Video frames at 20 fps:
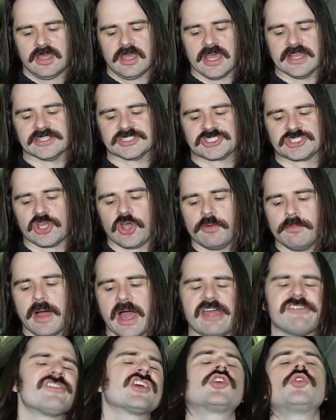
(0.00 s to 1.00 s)
And so
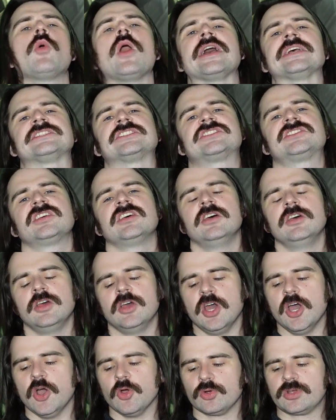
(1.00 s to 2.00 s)
my request,
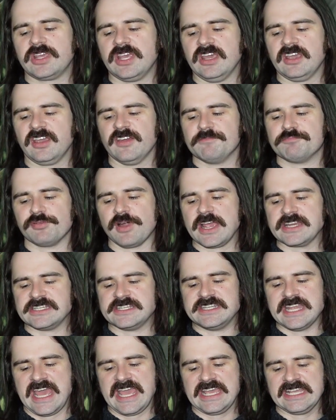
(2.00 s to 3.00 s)
O King of
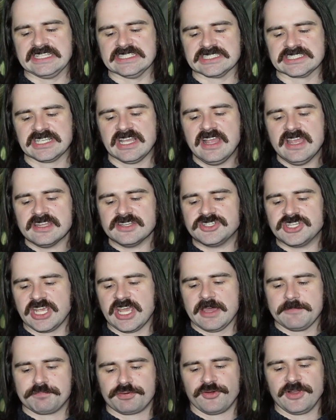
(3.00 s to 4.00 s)
Bright Danes,
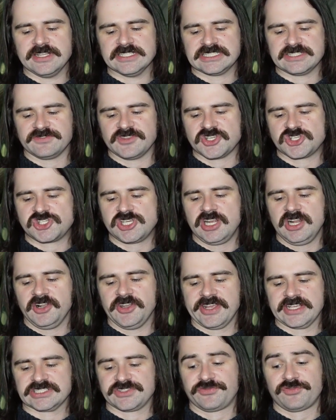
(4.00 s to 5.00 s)
dear Prince of the
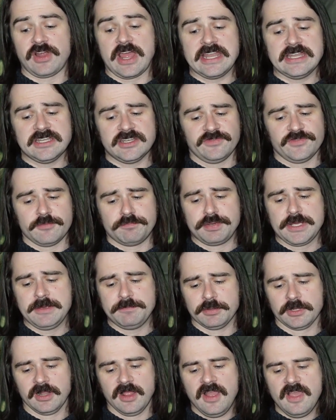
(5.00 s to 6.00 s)
Shieldings, friend of the
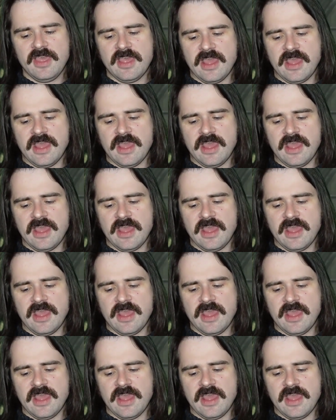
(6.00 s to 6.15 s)
people,